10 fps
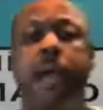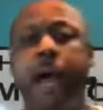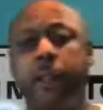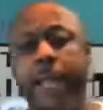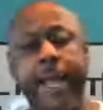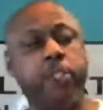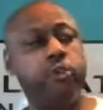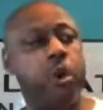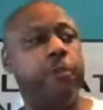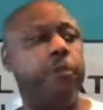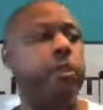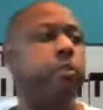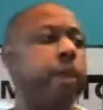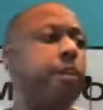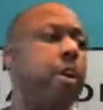Our last drawing for the
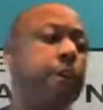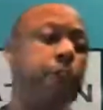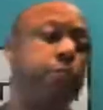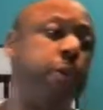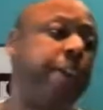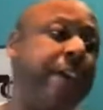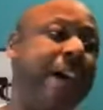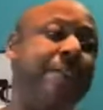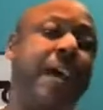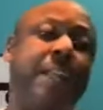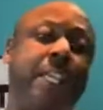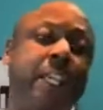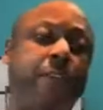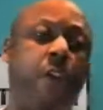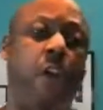week for $25 gift